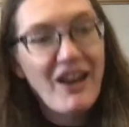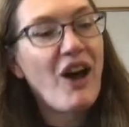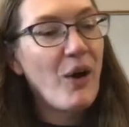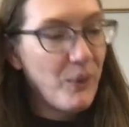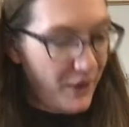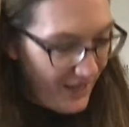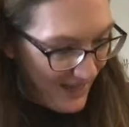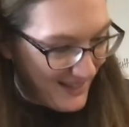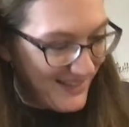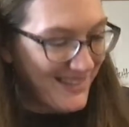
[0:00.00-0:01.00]

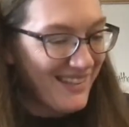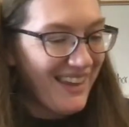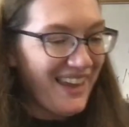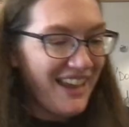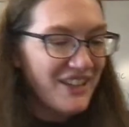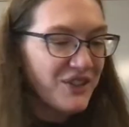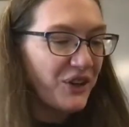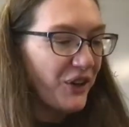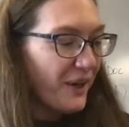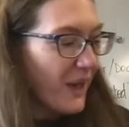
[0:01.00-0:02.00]
Always. Okay, so
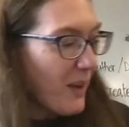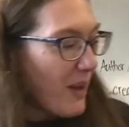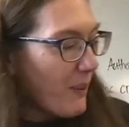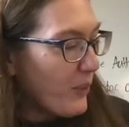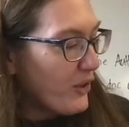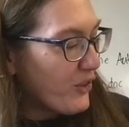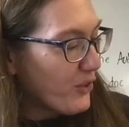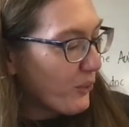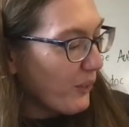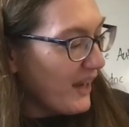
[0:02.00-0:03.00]
you're going to come up with
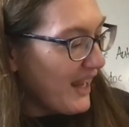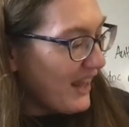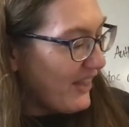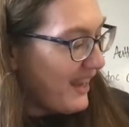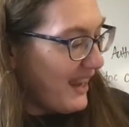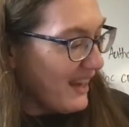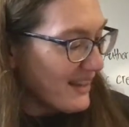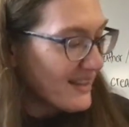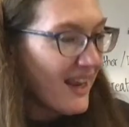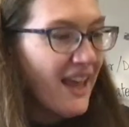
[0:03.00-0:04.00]
3
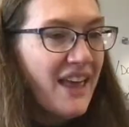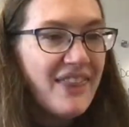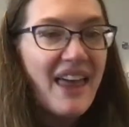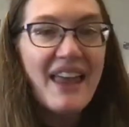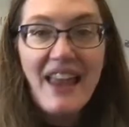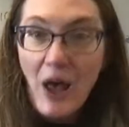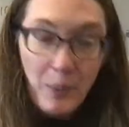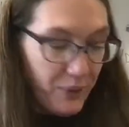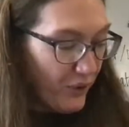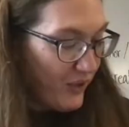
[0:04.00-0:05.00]
things that
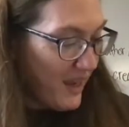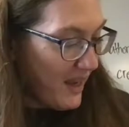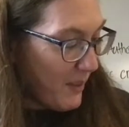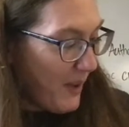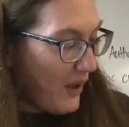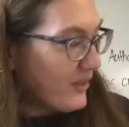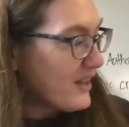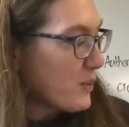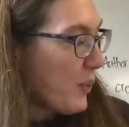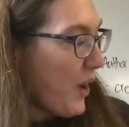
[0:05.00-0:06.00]
help you think about
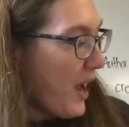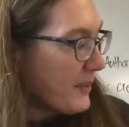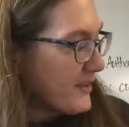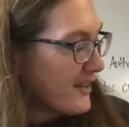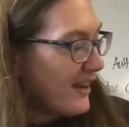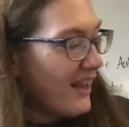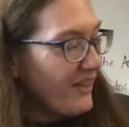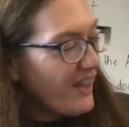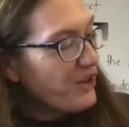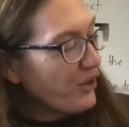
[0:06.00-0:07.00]
this prompt.
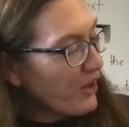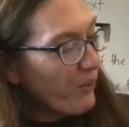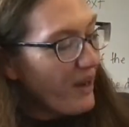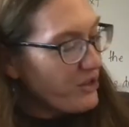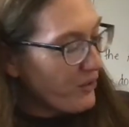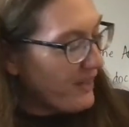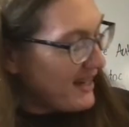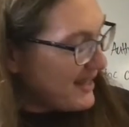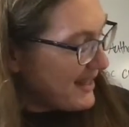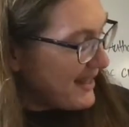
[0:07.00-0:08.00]
Then you're going to write your
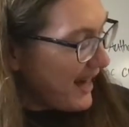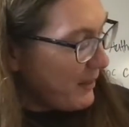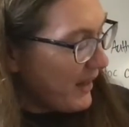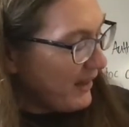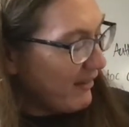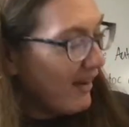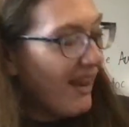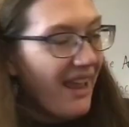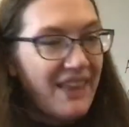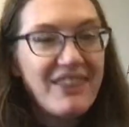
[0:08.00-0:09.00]
thesis statement
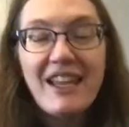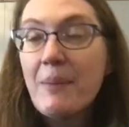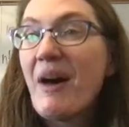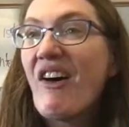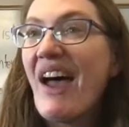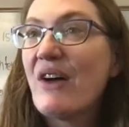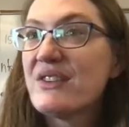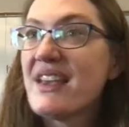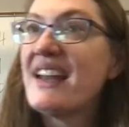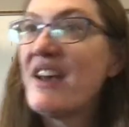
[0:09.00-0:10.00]
and think about
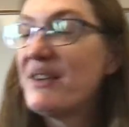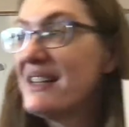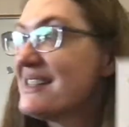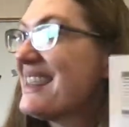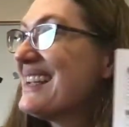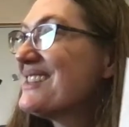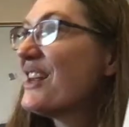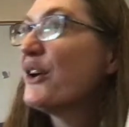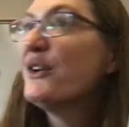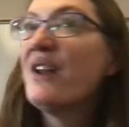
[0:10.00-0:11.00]
outside evidence, things
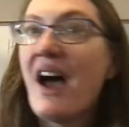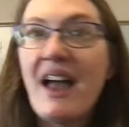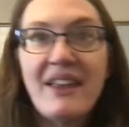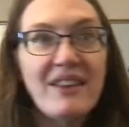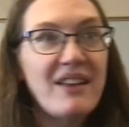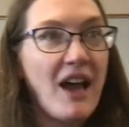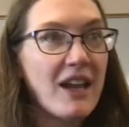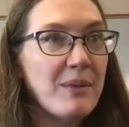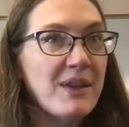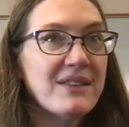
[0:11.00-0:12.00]
that are not in the
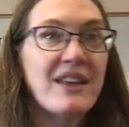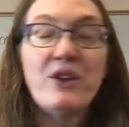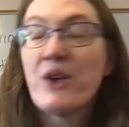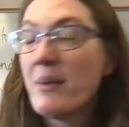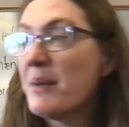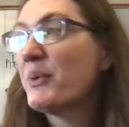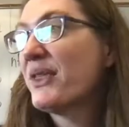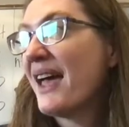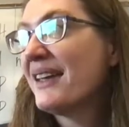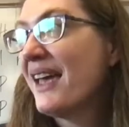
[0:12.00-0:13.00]
documents. Can you come up with
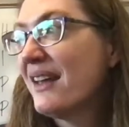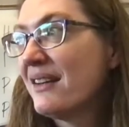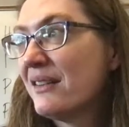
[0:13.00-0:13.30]
that yet?